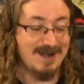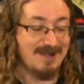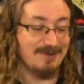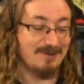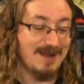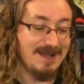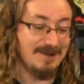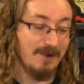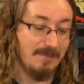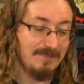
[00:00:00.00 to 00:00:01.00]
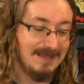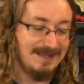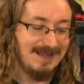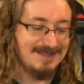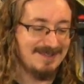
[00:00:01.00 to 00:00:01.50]
Colorado,
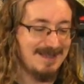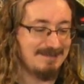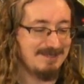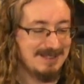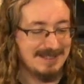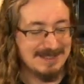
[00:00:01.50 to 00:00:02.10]
uh, so that'll be